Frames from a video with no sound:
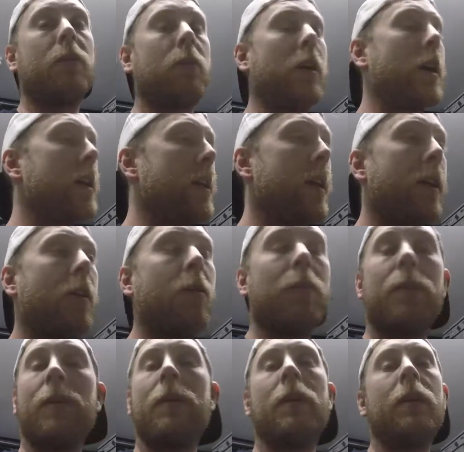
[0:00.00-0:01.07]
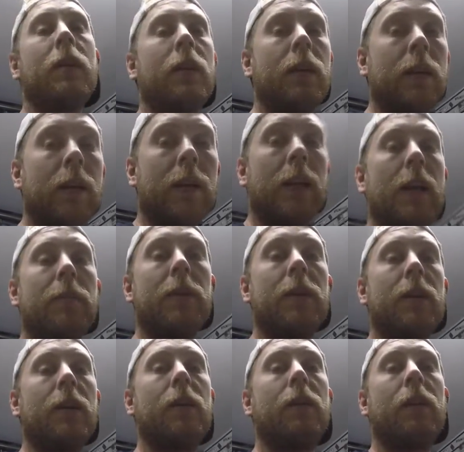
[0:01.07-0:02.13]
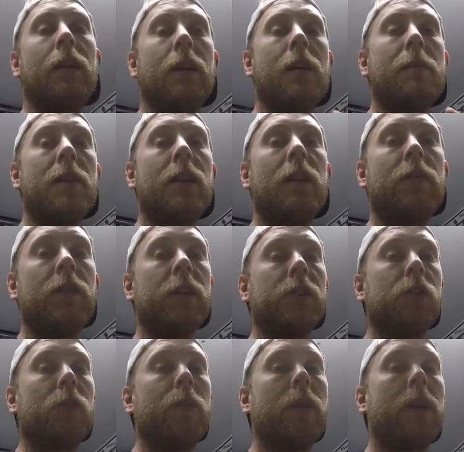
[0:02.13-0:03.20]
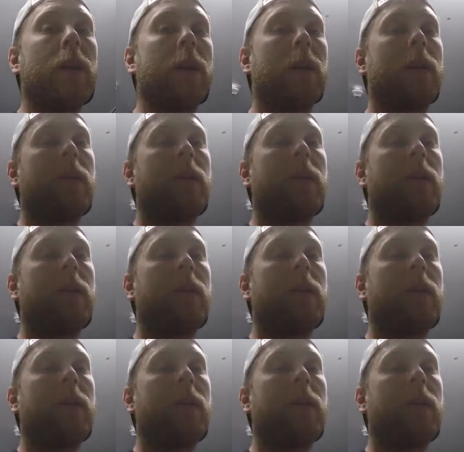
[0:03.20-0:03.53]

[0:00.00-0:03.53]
or any help, let me know. I'm here to fix your bike.